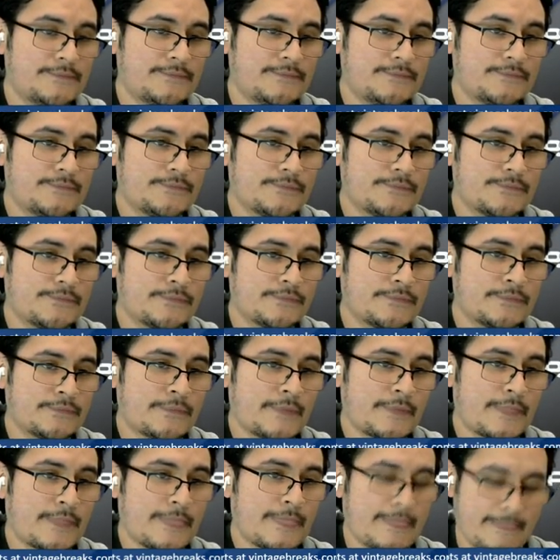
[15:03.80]

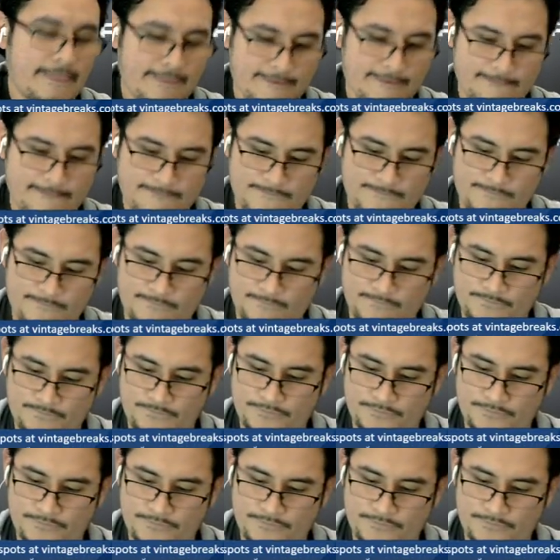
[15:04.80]
(no one is talking)